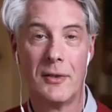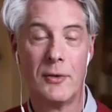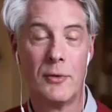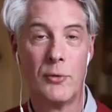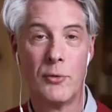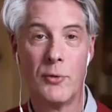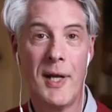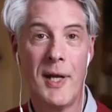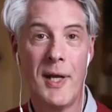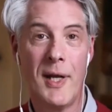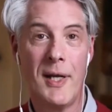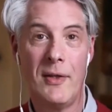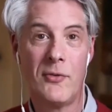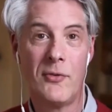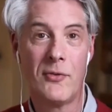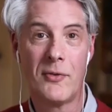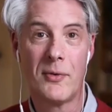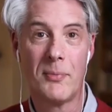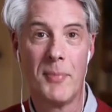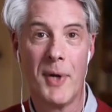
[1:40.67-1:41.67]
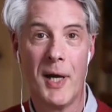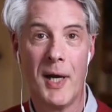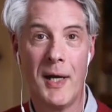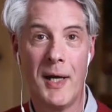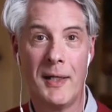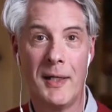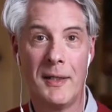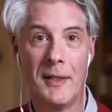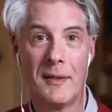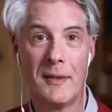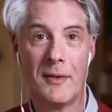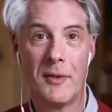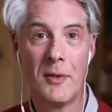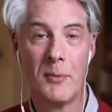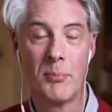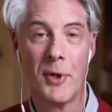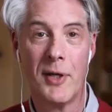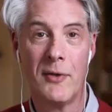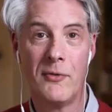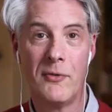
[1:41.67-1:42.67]
graced by the
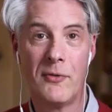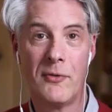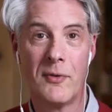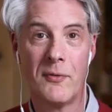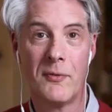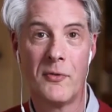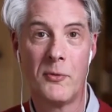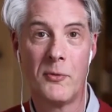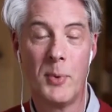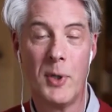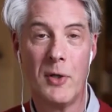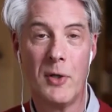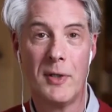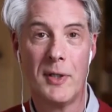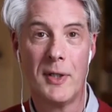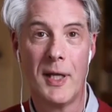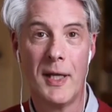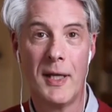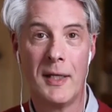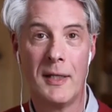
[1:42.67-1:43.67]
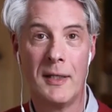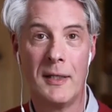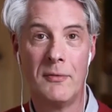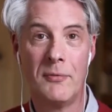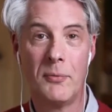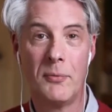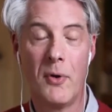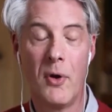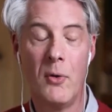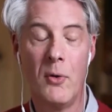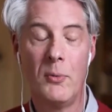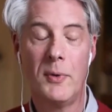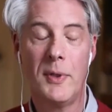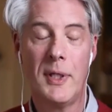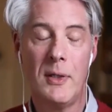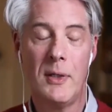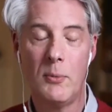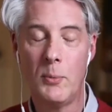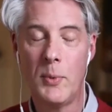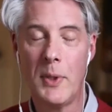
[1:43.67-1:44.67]
presence of Spirit, and if
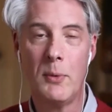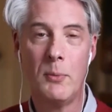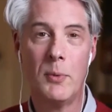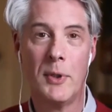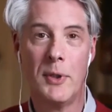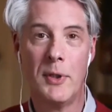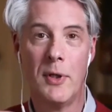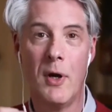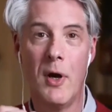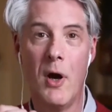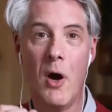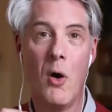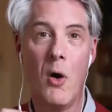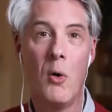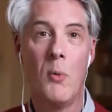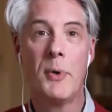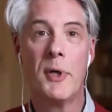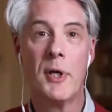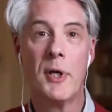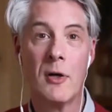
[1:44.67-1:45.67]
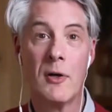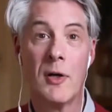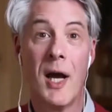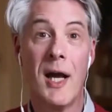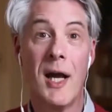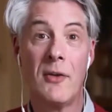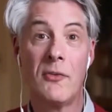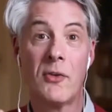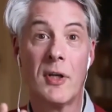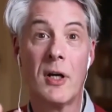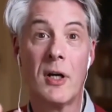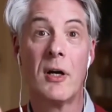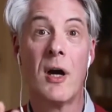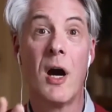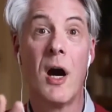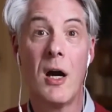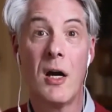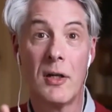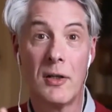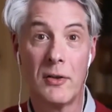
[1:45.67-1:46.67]
only we would open our eyes and our
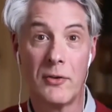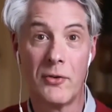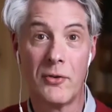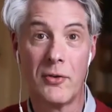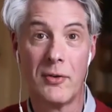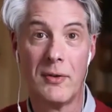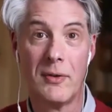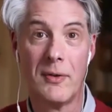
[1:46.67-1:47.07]
heart,